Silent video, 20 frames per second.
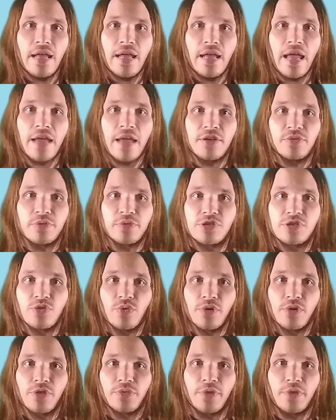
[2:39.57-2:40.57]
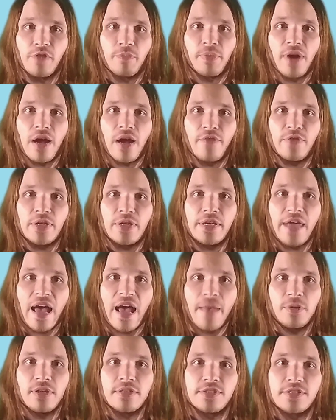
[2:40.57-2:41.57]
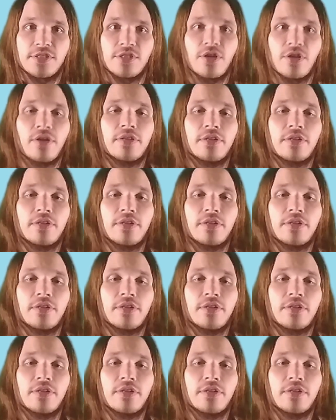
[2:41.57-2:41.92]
And to restore the rate of profit, capitalists are